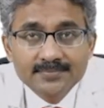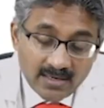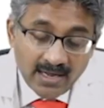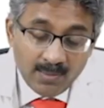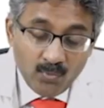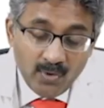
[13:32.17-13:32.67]

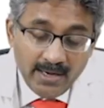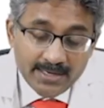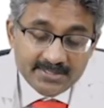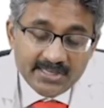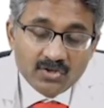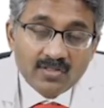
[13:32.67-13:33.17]

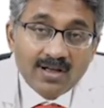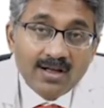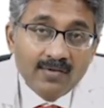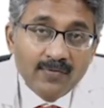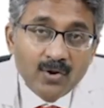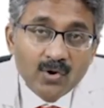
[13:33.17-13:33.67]
Hemorrhage into the
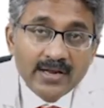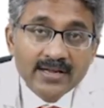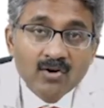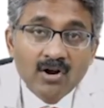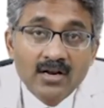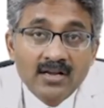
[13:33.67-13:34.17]

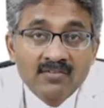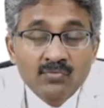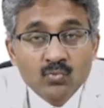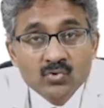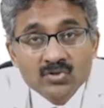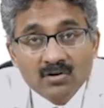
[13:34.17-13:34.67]
alveoli called
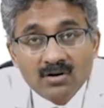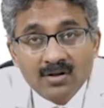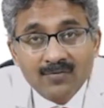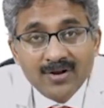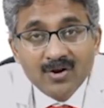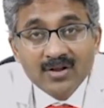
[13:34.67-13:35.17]
diffuse
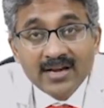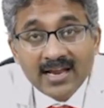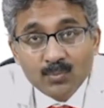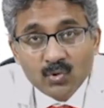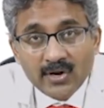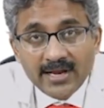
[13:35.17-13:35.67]
alveolar
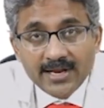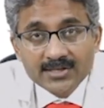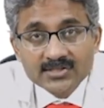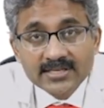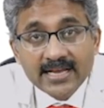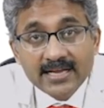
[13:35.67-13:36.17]

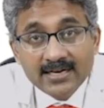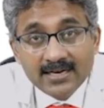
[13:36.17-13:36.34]
hemorrhage can